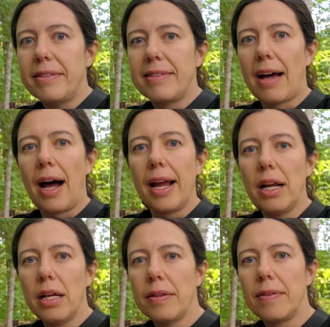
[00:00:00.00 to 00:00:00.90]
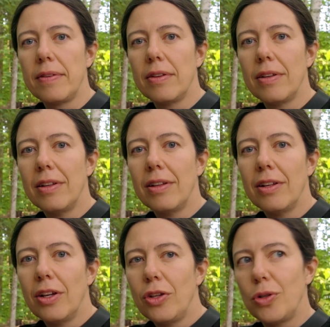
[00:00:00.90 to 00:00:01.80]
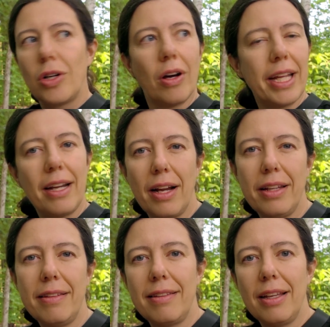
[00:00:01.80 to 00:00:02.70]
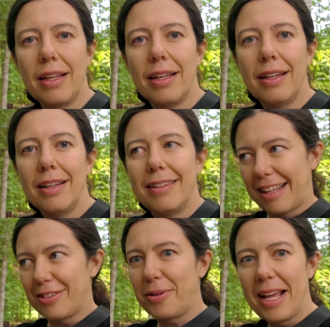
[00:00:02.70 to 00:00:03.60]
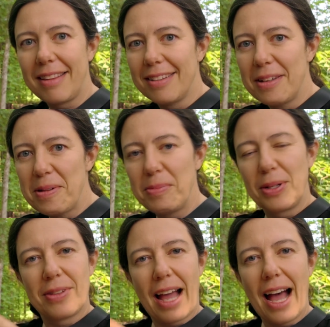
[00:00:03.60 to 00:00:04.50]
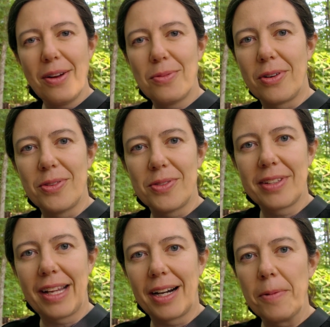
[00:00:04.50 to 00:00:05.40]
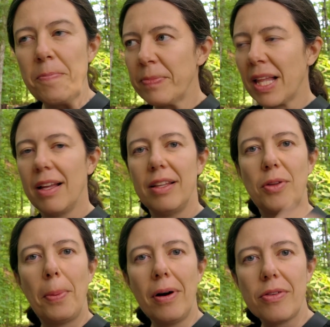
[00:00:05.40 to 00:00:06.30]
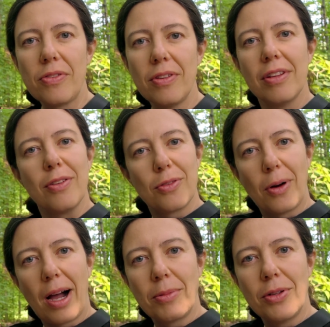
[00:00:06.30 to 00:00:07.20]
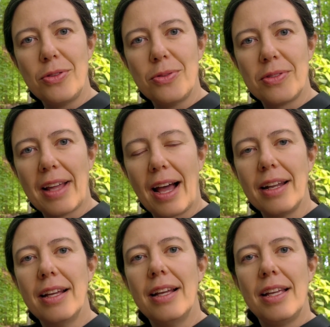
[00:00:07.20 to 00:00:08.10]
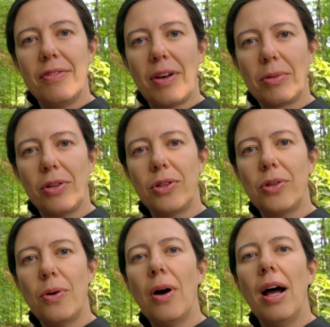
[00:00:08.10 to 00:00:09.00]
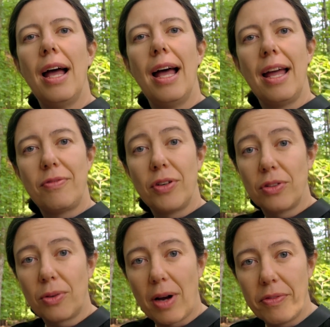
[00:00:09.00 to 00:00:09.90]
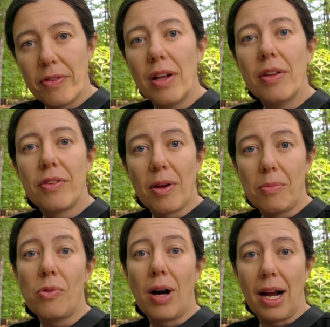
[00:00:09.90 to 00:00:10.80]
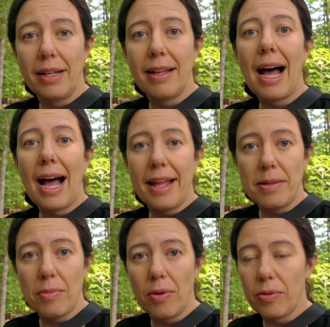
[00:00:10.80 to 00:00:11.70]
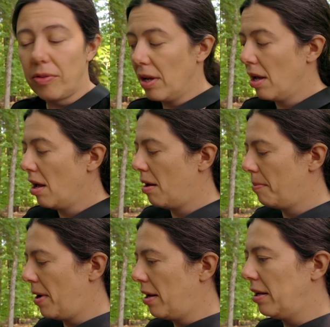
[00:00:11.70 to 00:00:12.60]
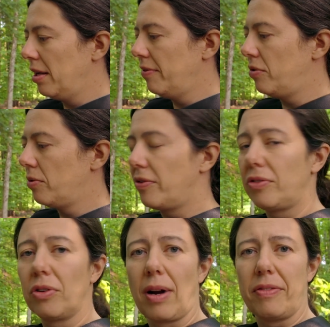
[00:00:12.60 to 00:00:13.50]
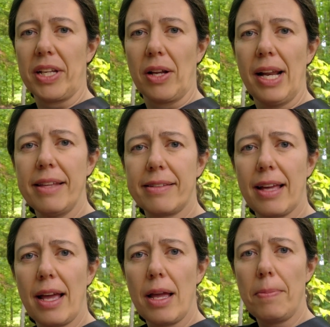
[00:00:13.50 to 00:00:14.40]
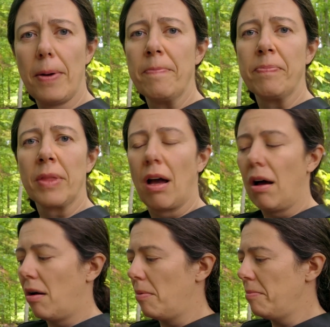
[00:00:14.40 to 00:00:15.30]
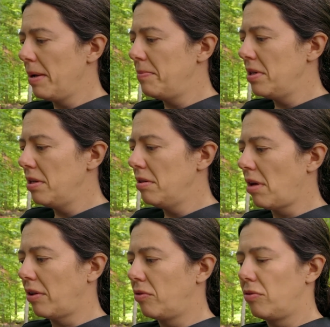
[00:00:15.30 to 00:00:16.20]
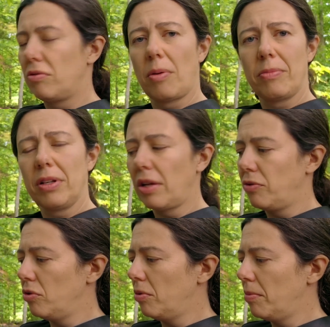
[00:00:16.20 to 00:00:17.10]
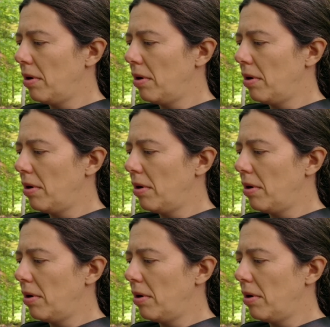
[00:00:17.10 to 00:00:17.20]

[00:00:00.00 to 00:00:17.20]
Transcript: silent. You can't hear anything. That's great because I don't want to scare the birds. So I'm going to use that if I'm going to go and photograph some wild animals. But if you're photographing a landscape, maybe that's something that you don't